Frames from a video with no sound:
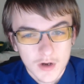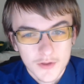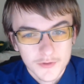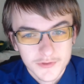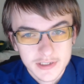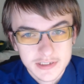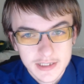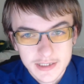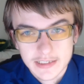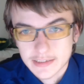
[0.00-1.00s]
other things
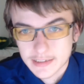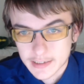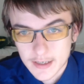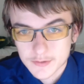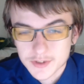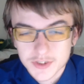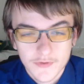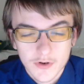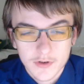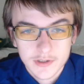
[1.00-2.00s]
that they did announce as
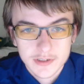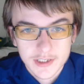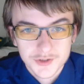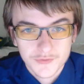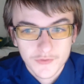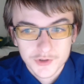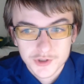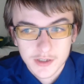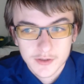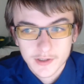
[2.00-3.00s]
far as extra
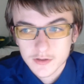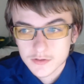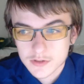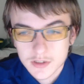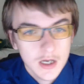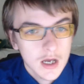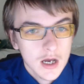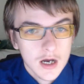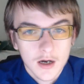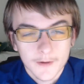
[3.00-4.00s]
functionality goes,
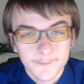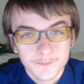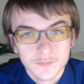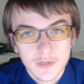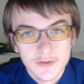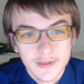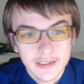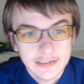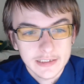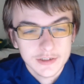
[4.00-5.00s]

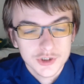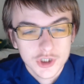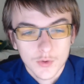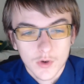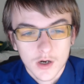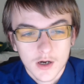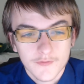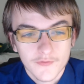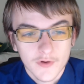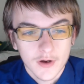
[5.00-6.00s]
they did show
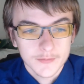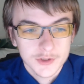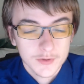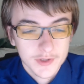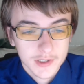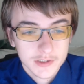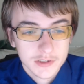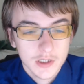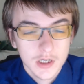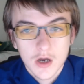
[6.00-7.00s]
off 2
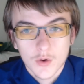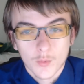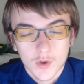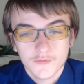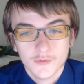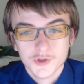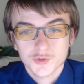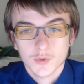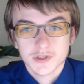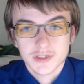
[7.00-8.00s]
things. One of
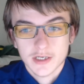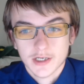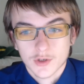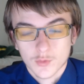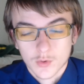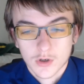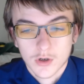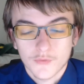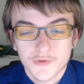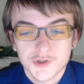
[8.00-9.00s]
which was an ignore
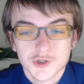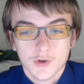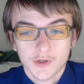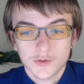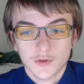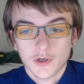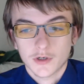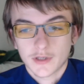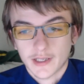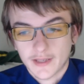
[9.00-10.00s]
call feature, where you
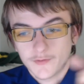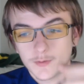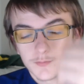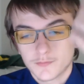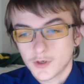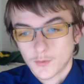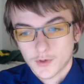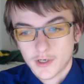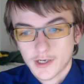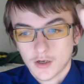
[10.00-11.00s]
could, like, if you
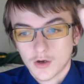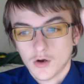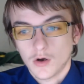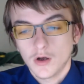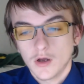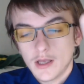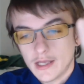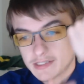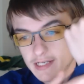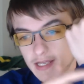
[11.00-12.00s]
were getting a call,
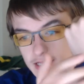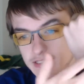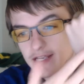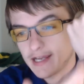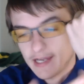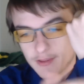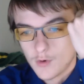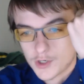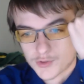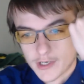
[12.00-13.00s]
and say I had the
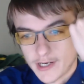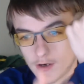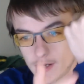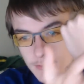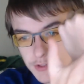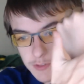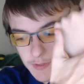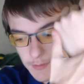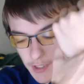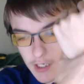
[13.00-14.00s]
watch right here, I would just
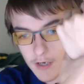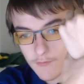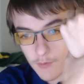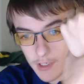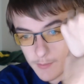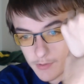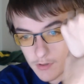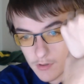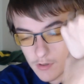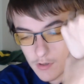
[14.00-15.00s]
be able to cover it up,